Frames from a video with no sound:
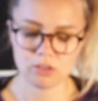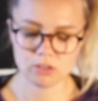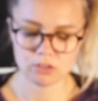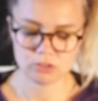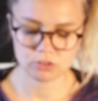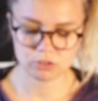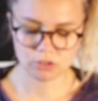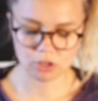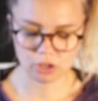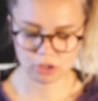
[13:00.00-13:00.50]

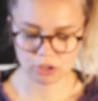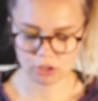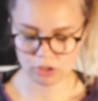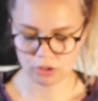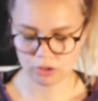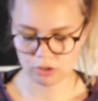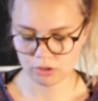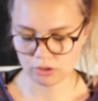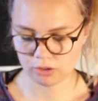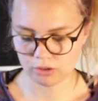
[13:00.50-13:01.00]
So
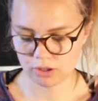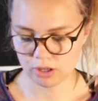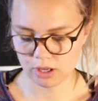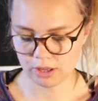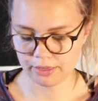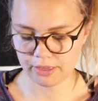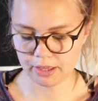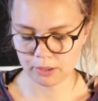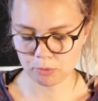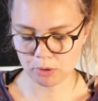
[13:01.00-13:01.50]
I
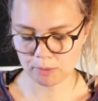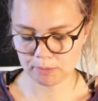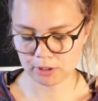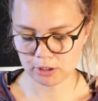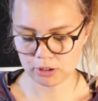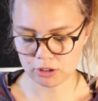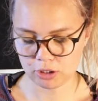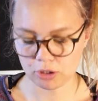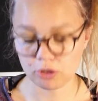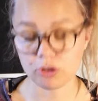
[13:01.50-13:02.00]
think what I'm
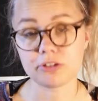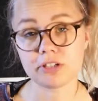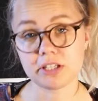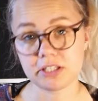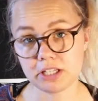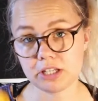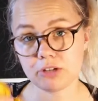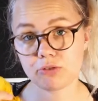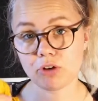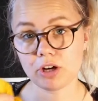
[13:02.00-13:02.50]
going to do, because I
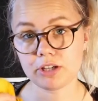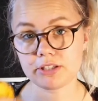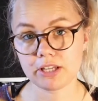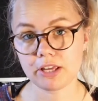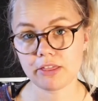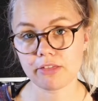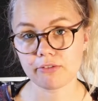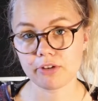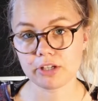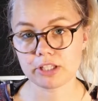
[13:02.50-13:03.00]
did write
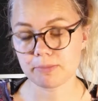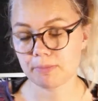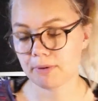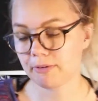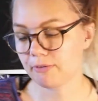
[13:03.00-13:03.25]
down the recipe